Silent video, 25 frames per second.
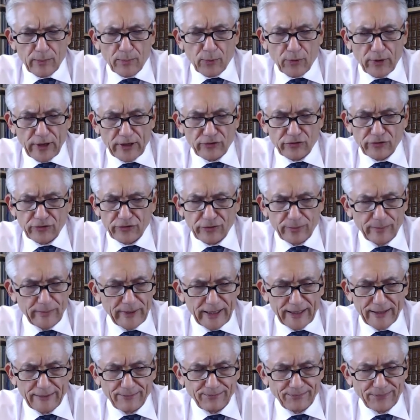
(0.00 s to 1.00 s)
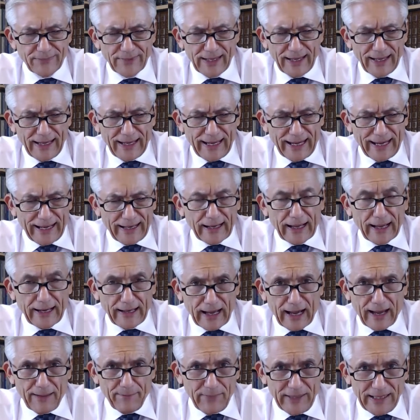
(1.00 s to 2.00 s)
precious men, and
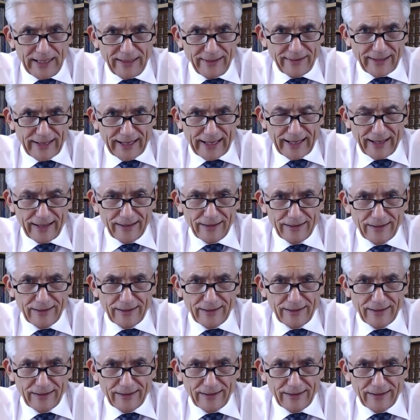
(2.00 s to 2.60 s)
I mean that.